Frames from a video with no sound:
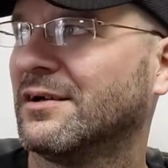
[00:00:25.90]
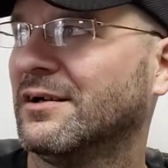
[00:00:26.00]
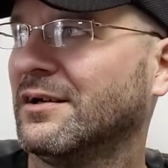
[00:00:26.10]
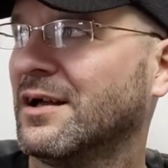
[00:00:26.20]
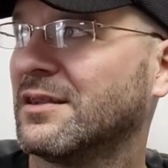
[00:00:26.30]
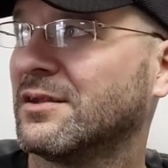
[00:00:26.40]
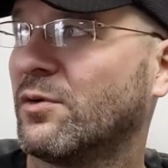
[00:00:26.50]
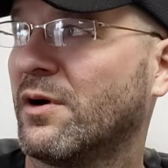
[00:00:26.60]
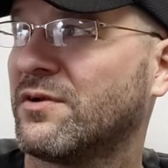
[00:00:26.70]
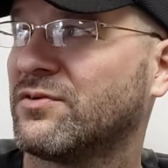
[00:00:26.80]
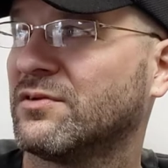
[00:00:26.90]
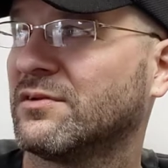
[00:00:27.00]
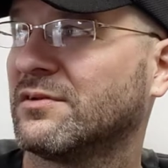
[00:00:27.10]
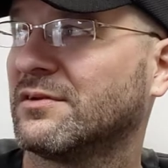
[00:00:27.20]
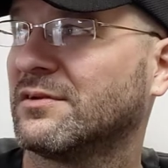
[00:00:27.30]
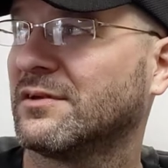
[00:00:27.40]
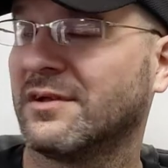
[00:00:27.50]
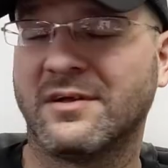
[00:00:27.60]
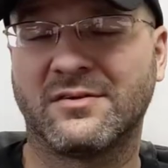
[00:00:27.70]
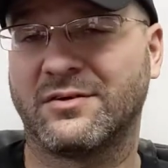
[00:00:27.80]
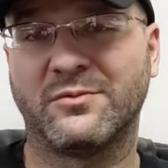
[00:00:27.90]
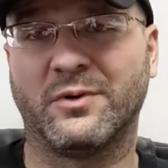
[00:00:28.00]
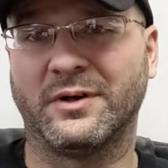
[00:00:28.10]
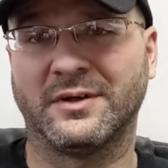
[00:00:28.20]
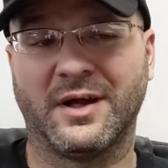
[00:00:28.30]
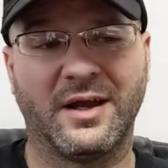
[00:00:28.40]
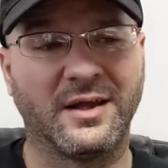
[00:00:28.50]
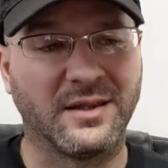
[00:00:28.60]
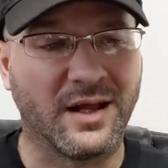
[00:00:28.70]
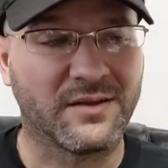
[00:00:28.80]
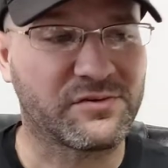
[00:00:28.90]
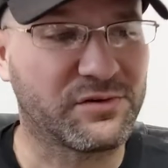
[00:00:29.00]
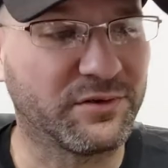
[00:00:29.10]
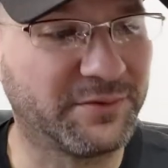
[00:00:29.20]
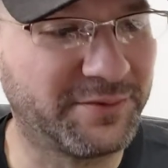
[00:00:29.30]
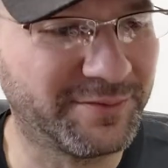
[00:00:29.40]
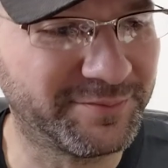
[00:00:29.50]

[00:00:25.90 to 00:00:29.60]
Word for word: Uh, and the question is a good one, and the answer